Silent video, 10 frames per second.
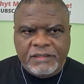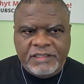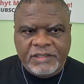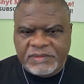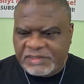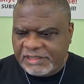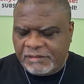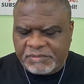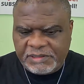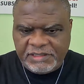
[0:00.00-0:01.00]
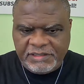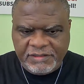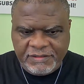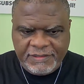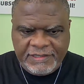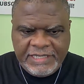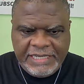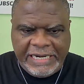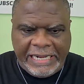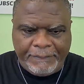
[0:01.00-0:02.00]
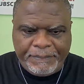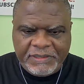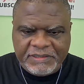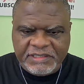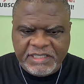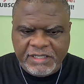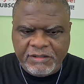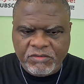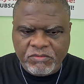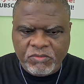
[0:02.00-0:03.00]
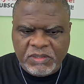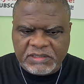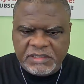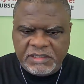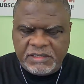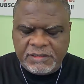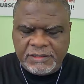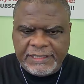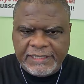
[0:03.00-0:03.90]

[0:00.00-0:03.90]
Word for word: there was something that happened, you know, with the.